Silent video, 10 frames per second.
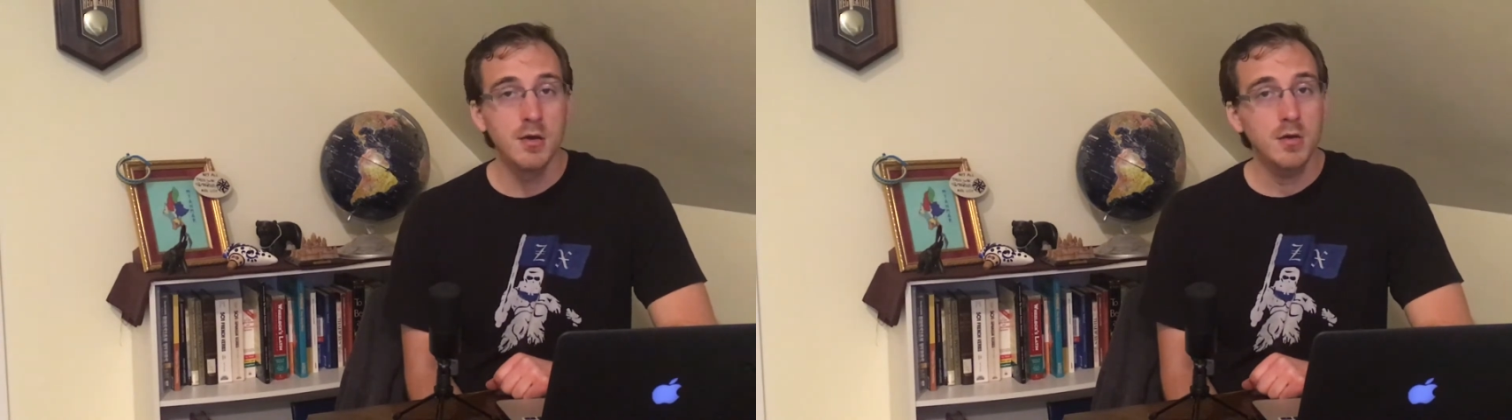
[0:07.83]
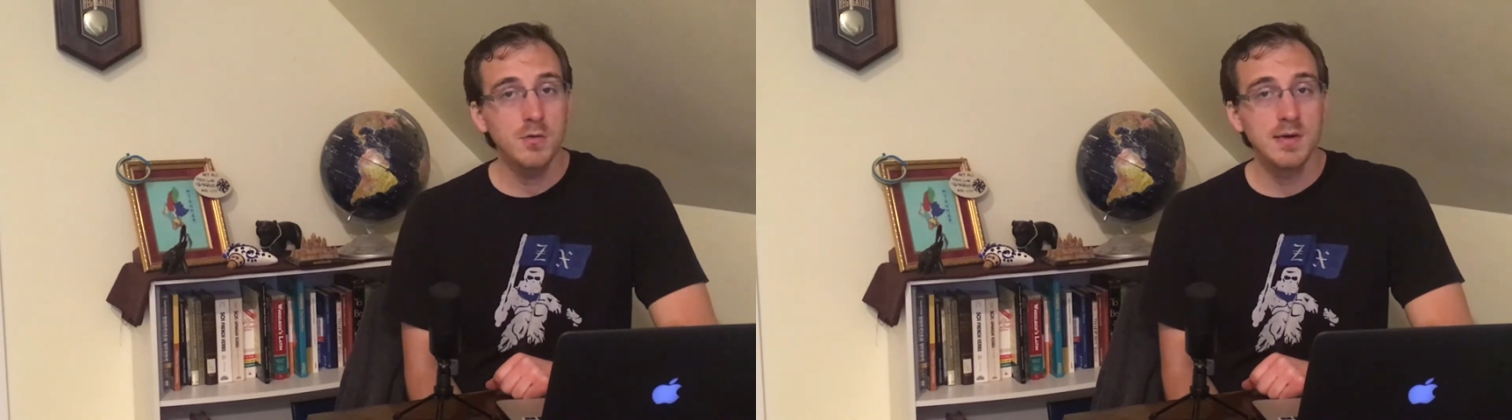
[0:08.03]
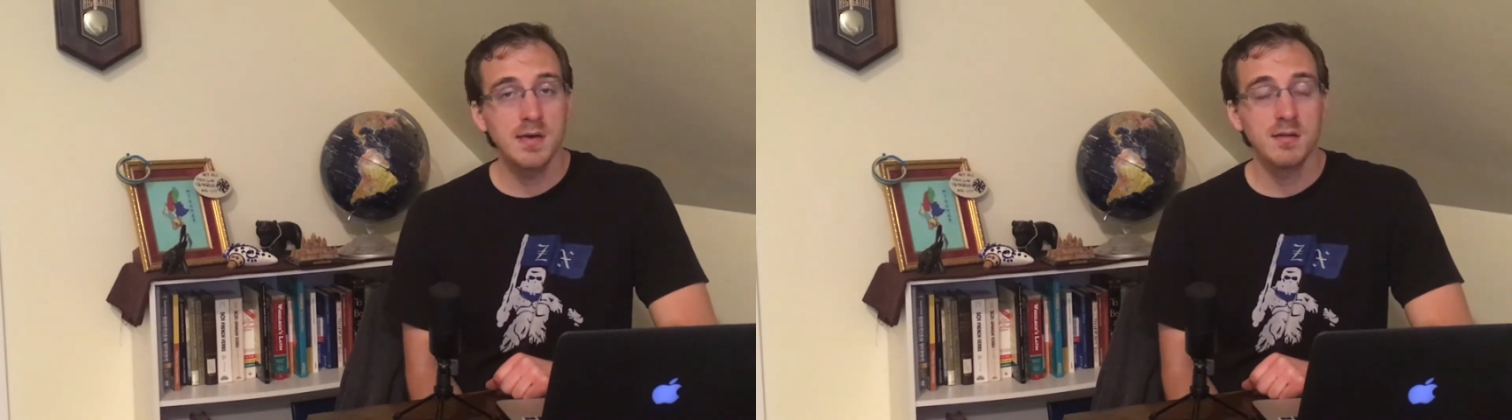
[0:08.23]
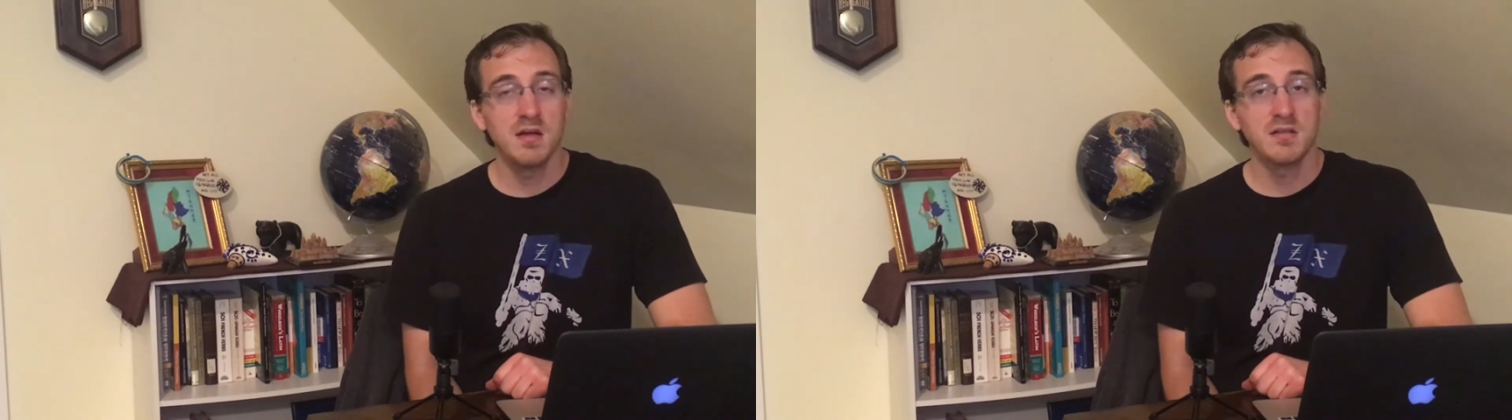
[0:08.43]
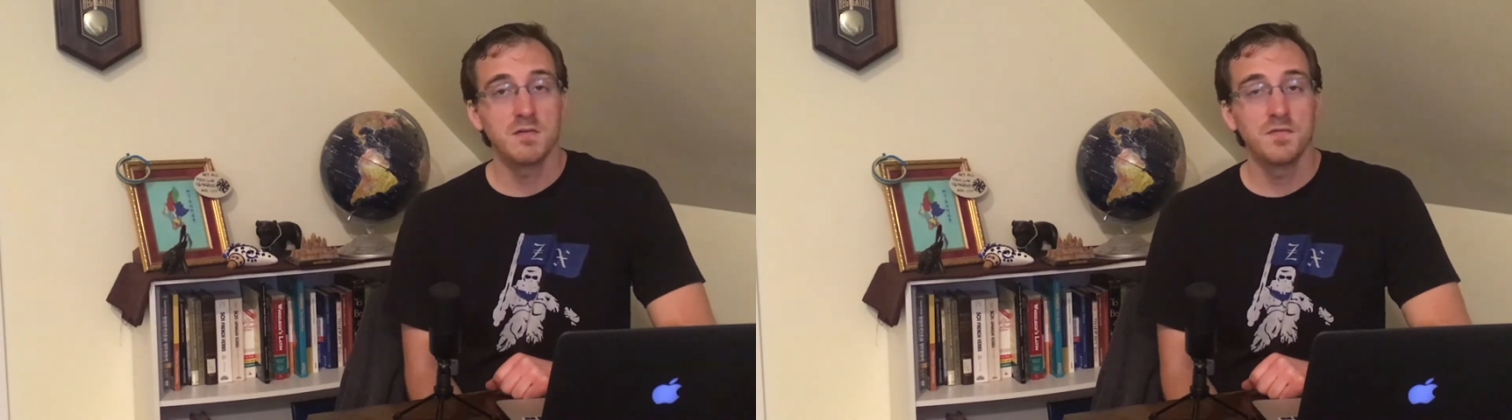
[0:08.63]
go ahead and
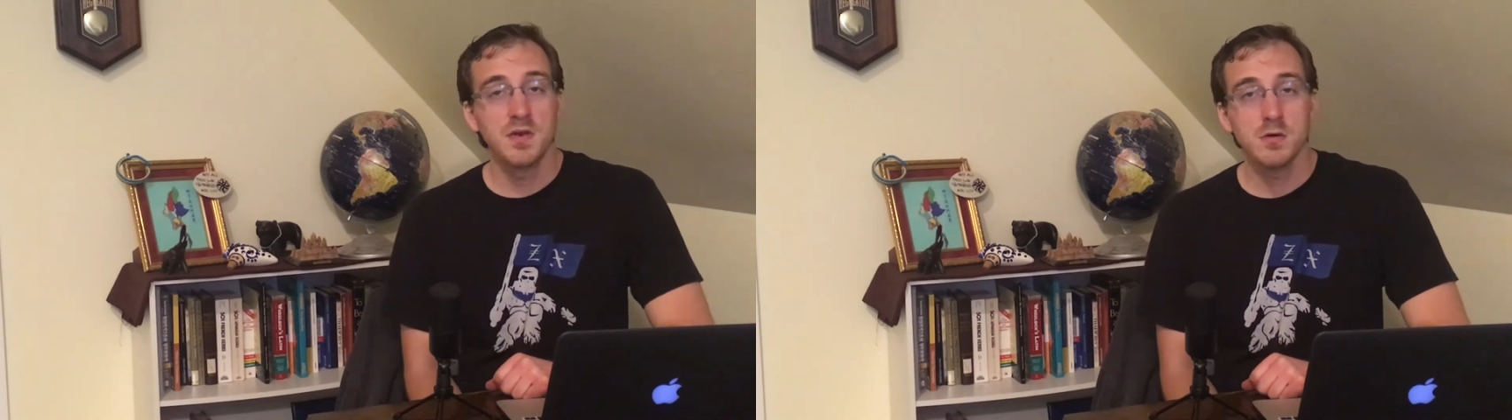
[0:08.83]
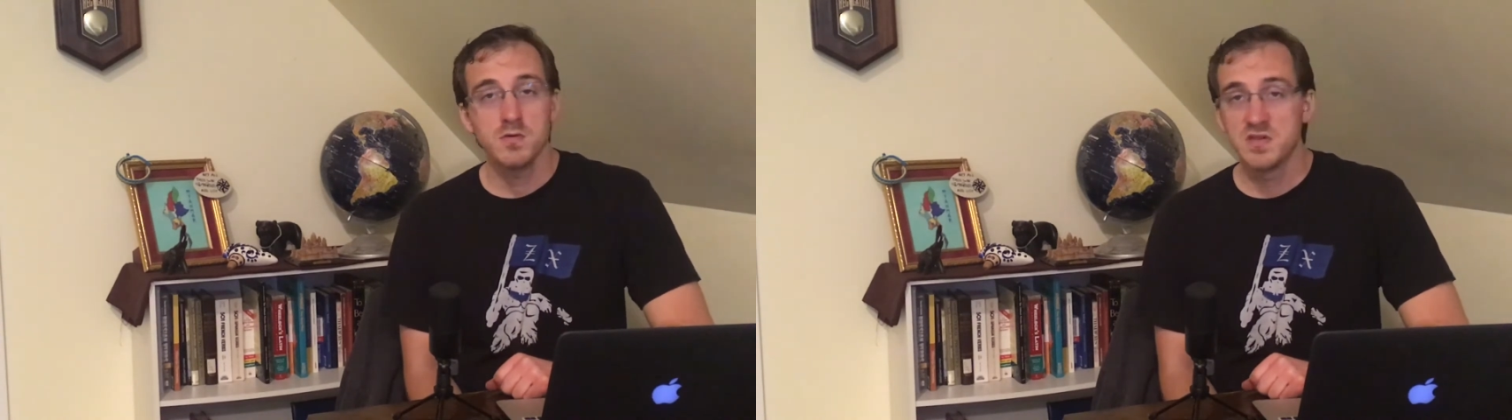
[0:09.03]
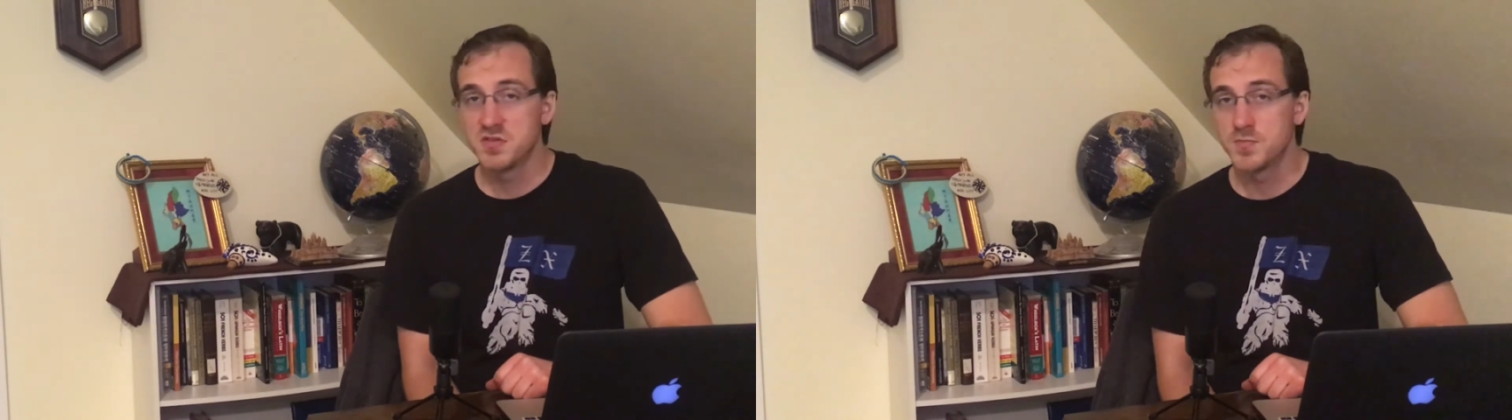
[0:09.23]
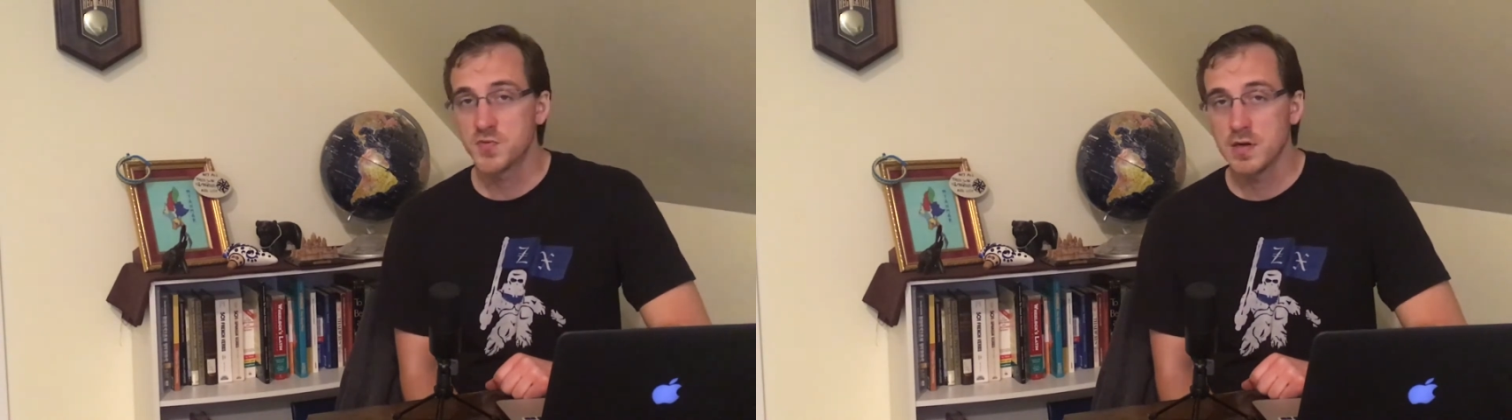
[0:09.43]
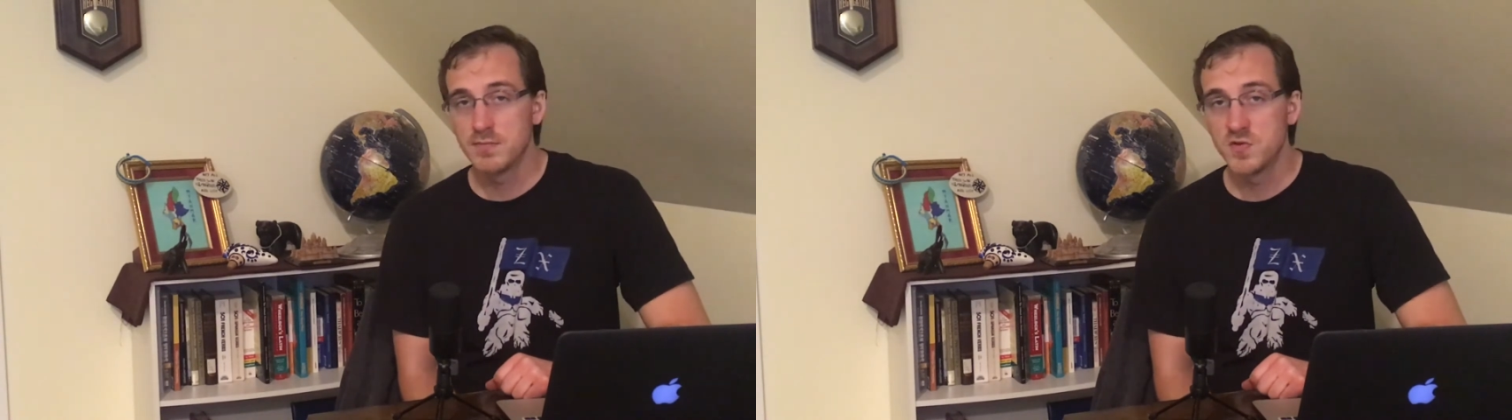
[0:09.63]
like this video and
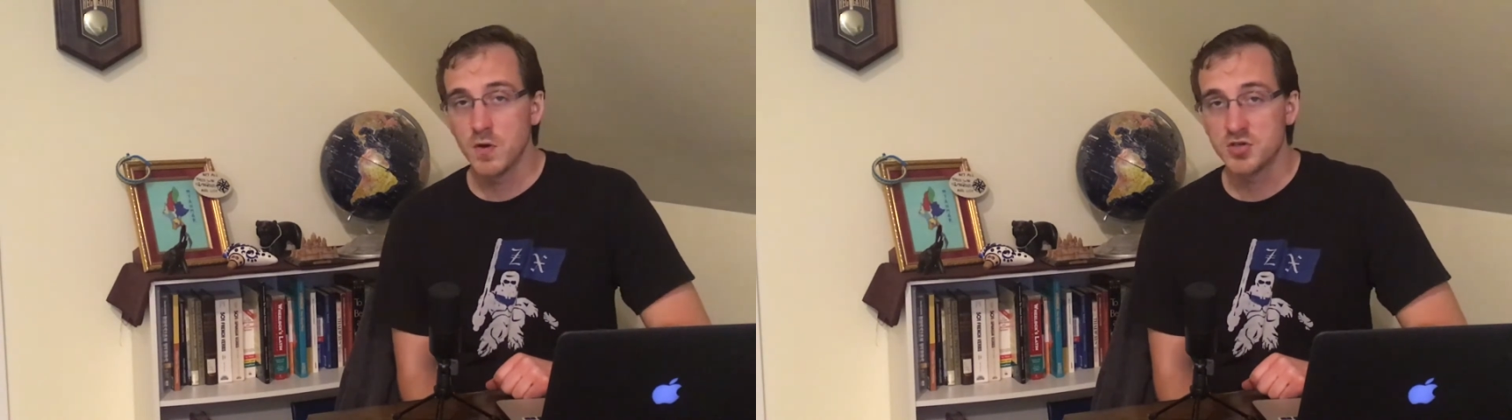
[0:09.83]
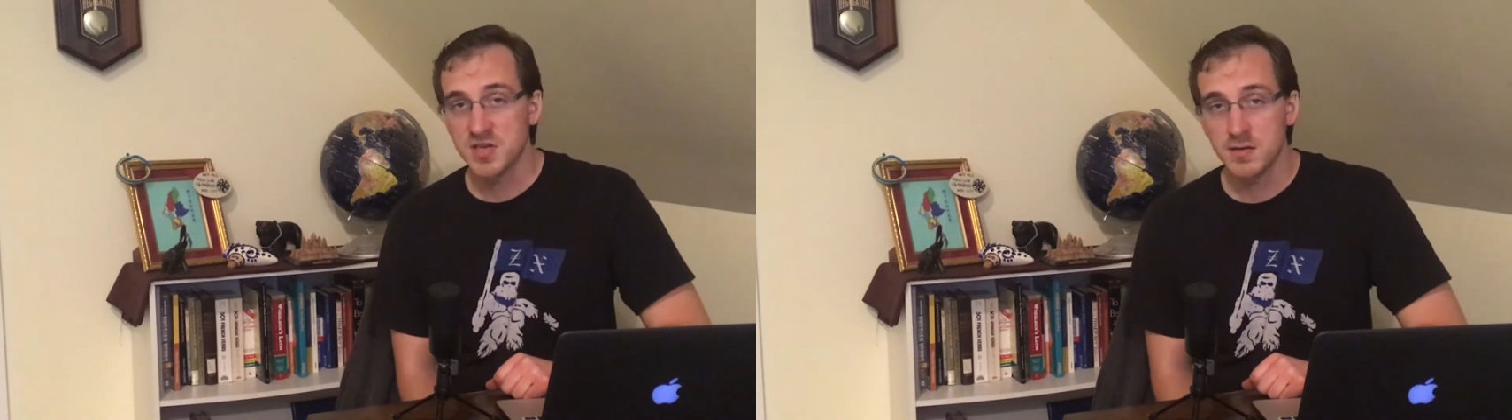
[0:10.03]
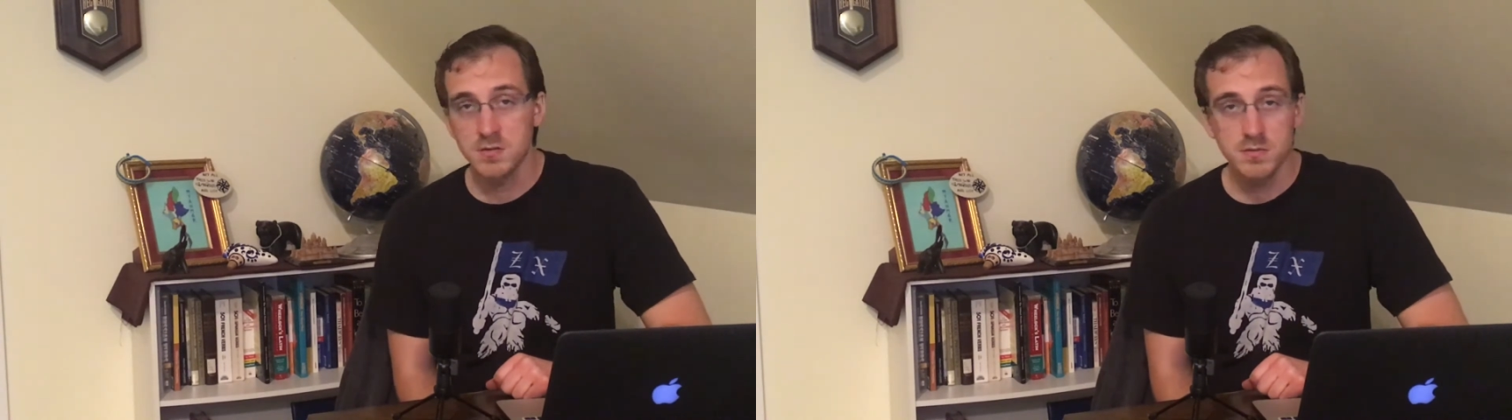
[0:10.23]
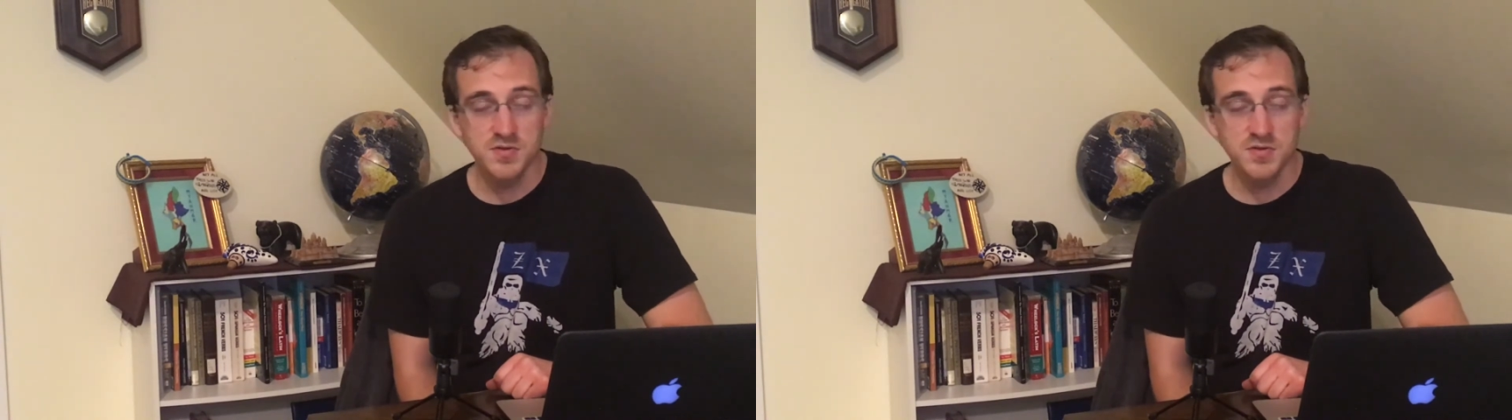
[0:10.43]
subscribe to our channel